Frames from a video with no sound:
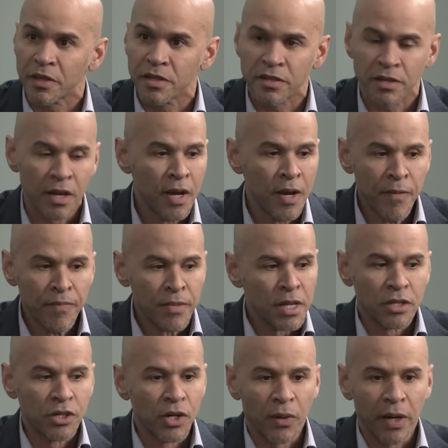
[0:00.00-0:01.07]
this,
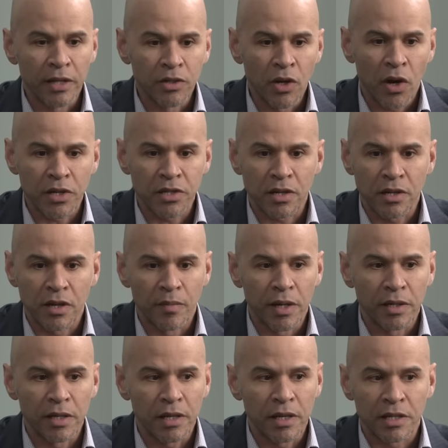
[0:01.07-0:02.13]
you know, ad nauseum.
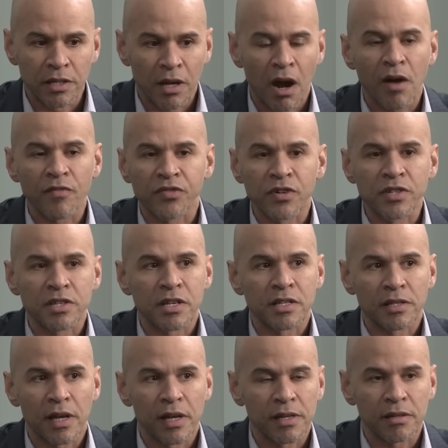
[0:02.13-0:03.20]
And it's
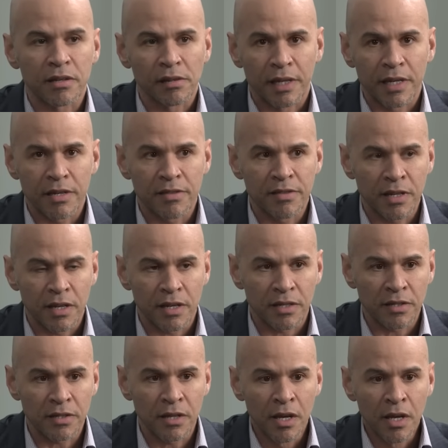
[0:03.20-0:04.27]
conferences like like
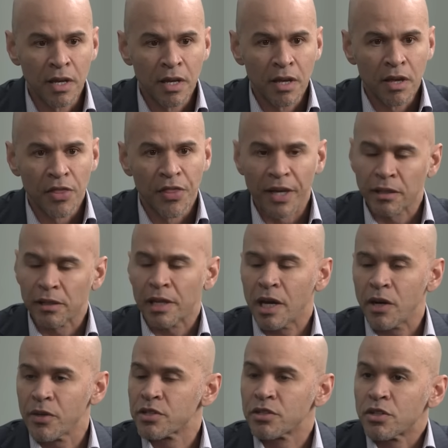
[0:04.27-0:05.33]
this that
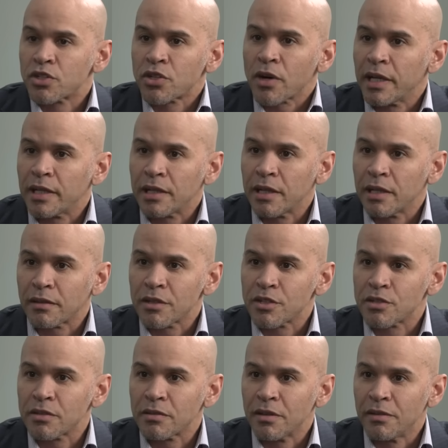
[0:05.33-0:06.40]
allow us to try to get
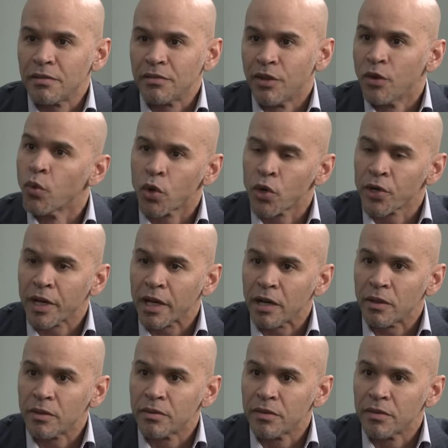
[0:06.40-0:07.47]
this the, the word
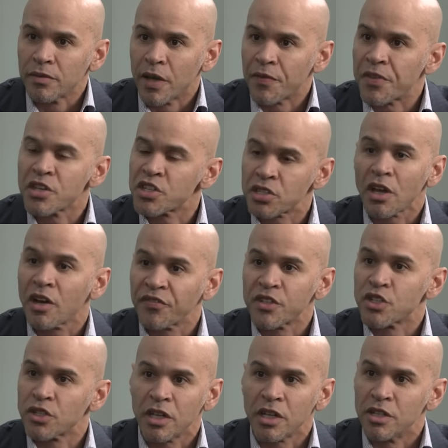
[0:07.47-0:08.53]
out that this stuff
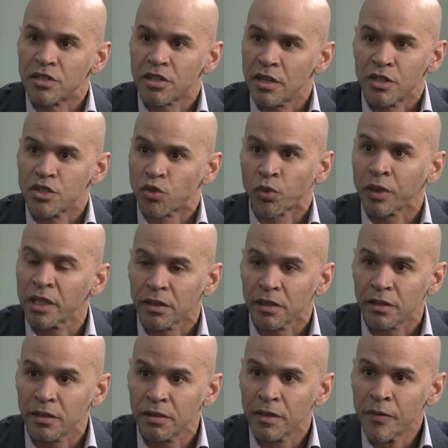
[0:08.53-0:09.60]
is is is
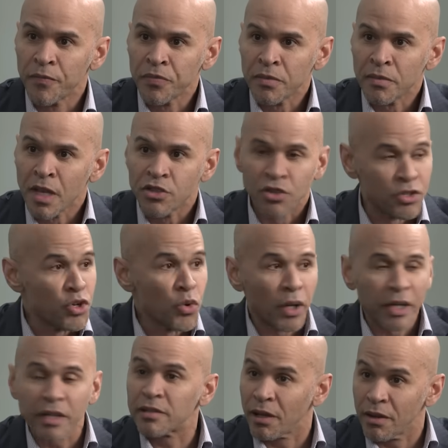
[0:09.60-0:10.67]
real. So do you
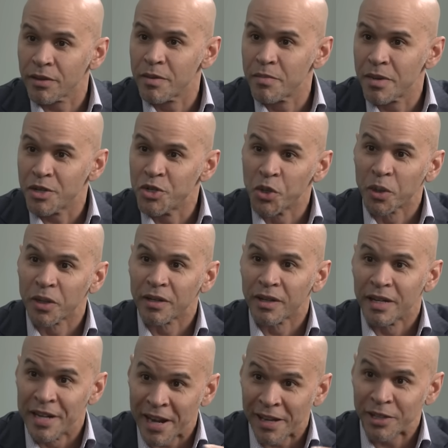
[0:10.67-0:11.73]
want to tell them your
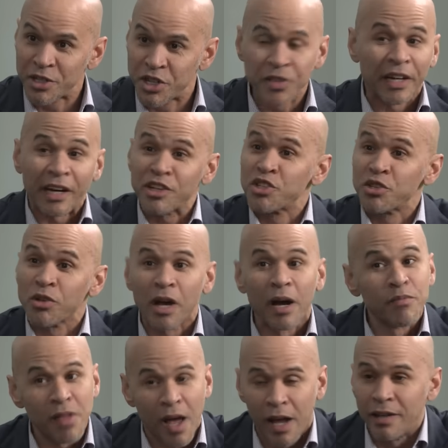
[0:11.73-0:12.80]
analogy that I still i
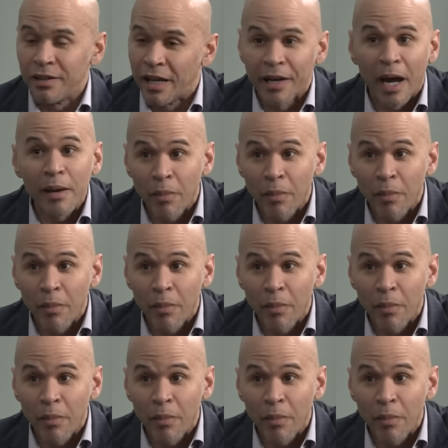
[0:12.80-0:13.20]
and I,